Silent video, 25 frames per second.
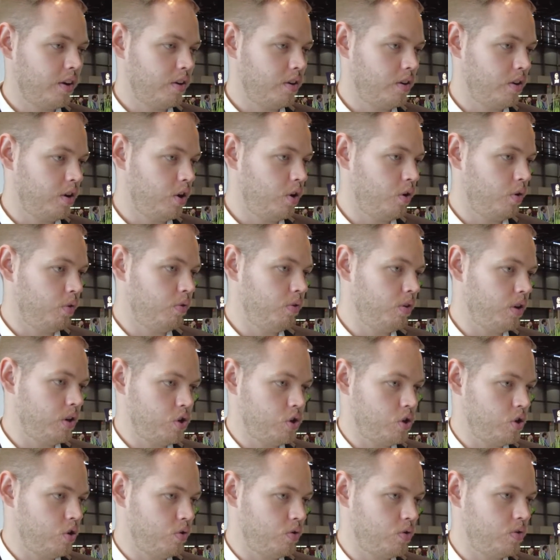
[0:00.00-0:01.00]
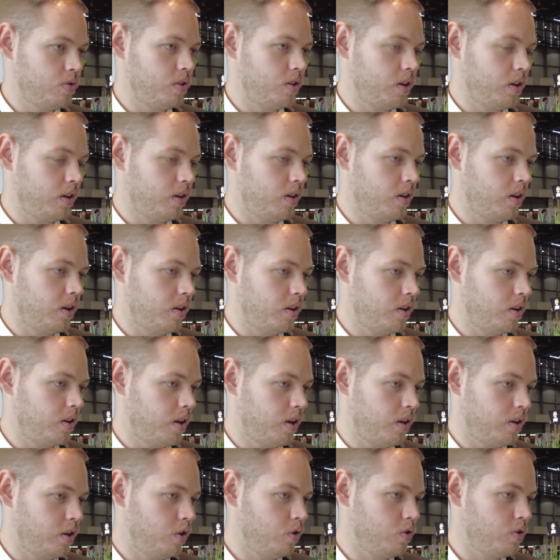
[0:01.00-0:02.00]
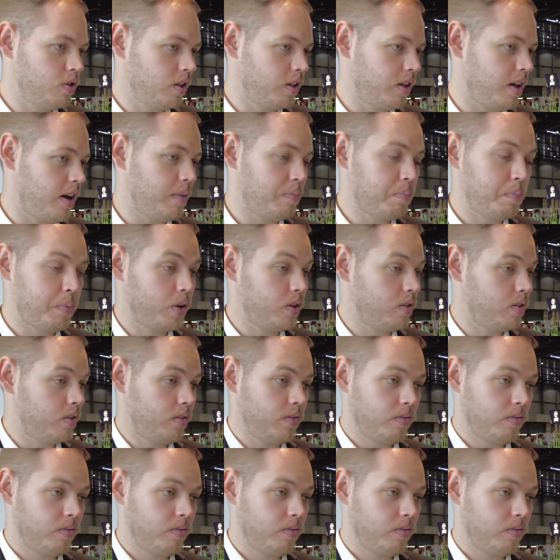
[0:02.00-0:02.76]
no issues in, in, in using that. But